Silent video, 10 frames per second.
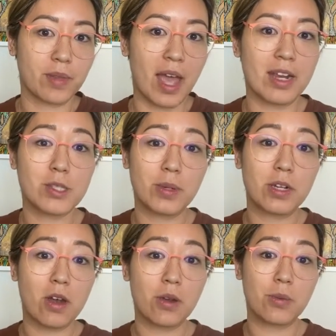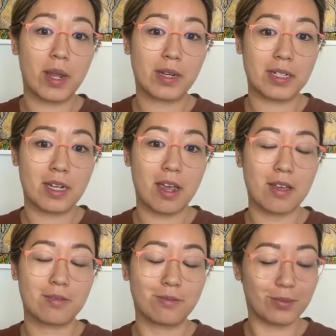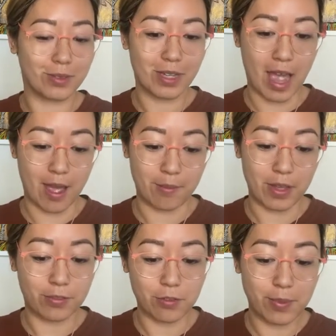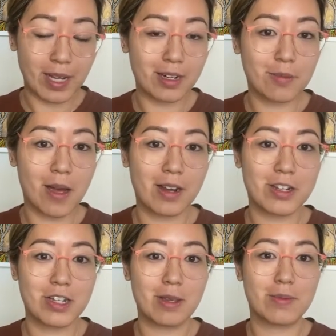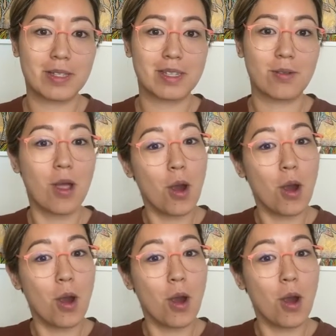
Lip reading: And as we know, when if you've been in a partnership and